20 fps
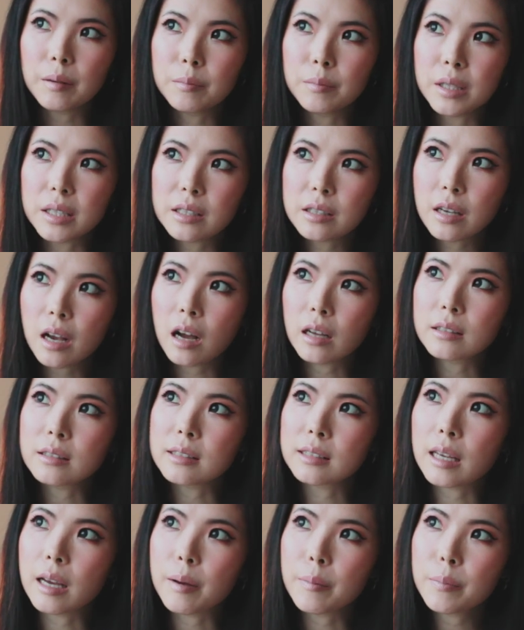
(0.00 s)

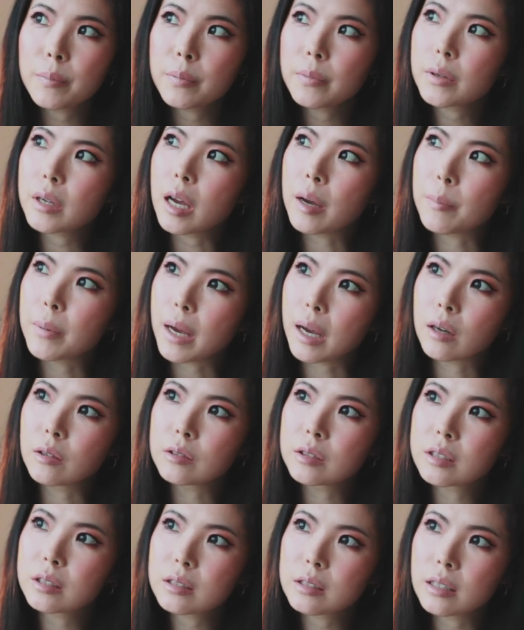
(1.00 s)
misconcept
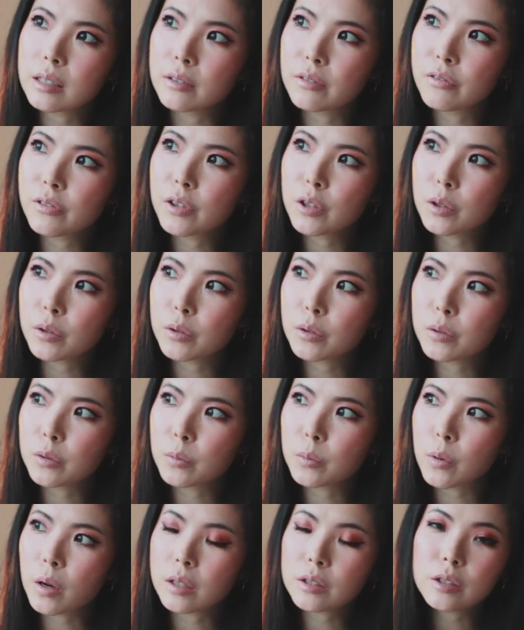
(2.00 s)
about if you
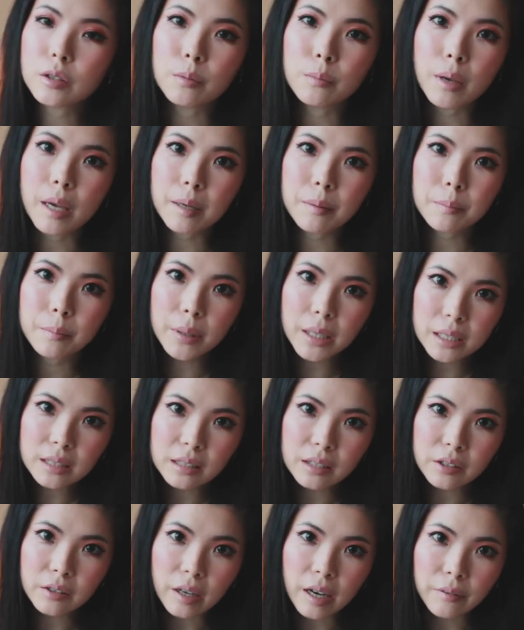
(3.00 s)
want to make
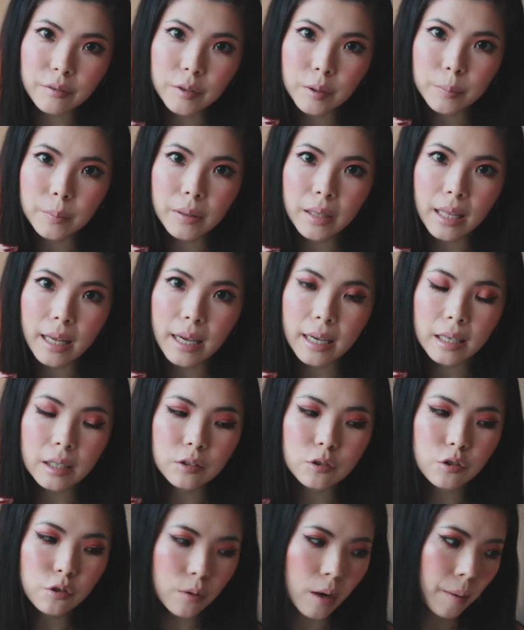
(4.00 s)
beats, you have to
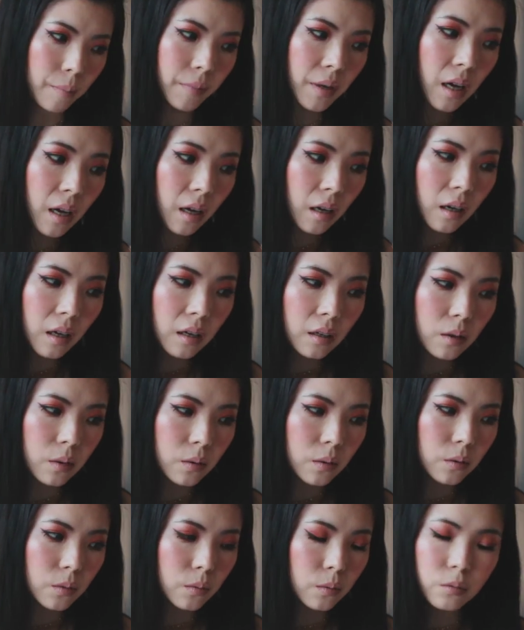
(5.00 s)
play drum.
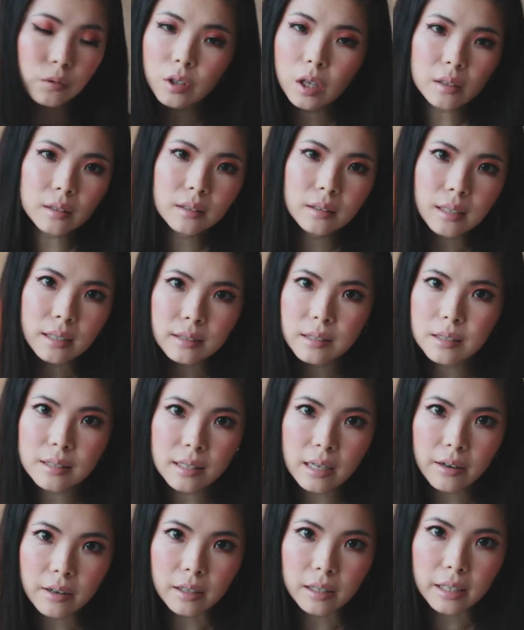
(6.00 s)
Not
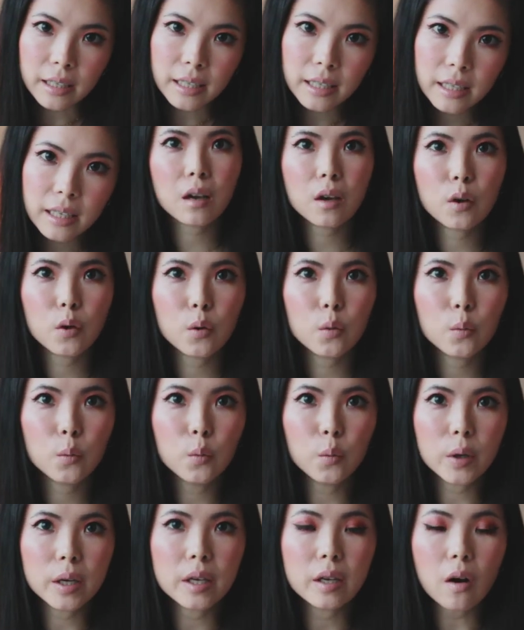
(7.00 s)
necessarily.
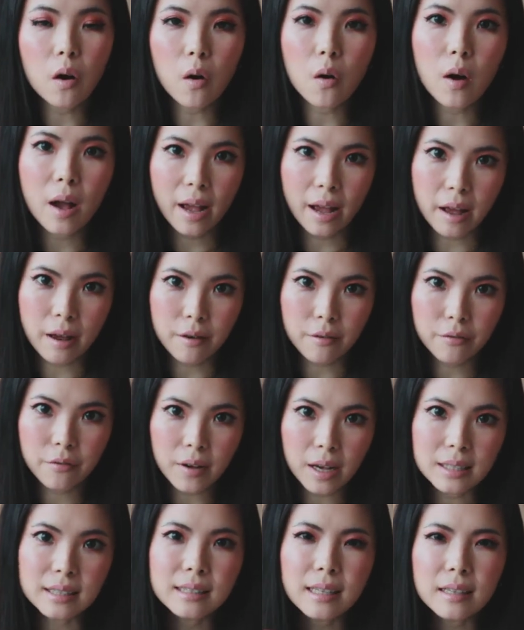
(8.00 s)
We all have
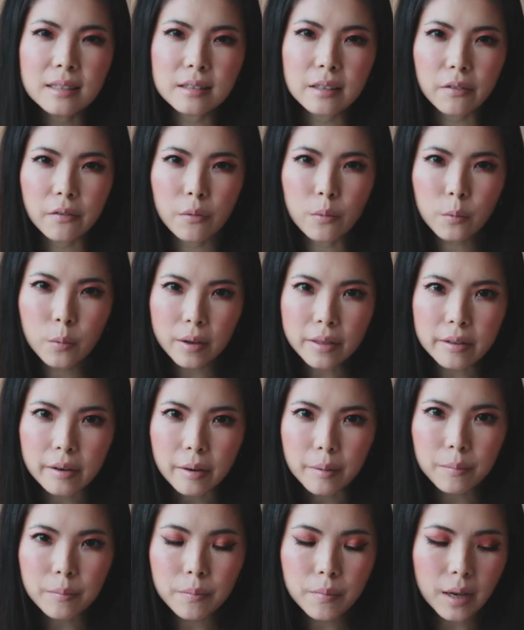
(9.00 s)
a sense of
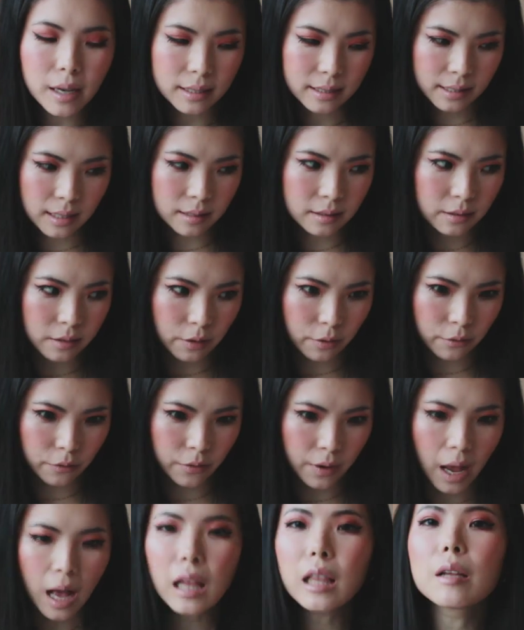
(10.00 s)
rhythm, a sense
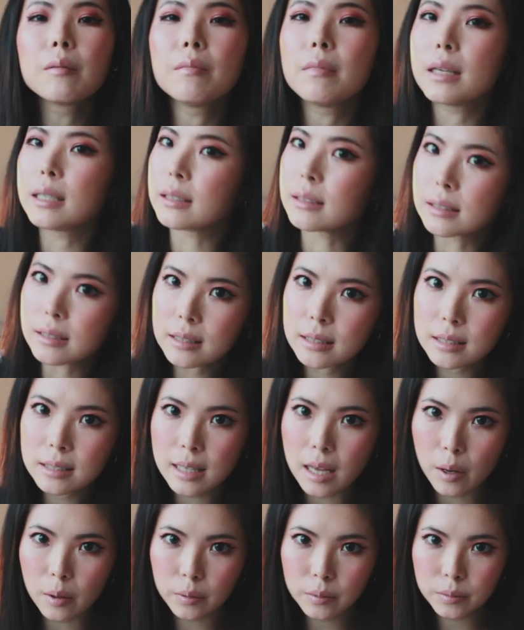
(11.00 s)
of elements
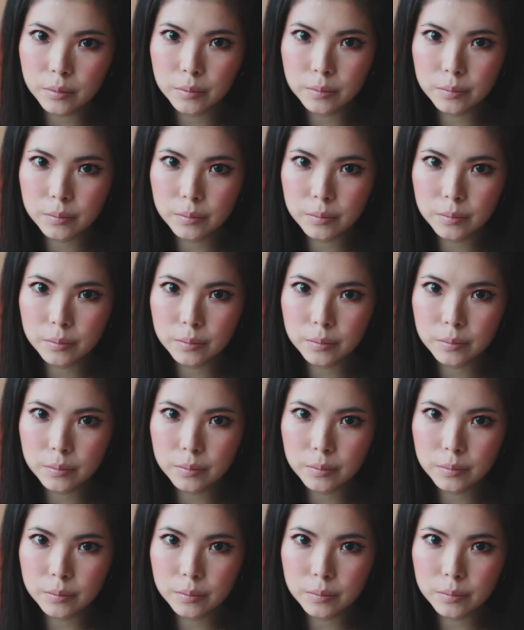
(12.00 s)
that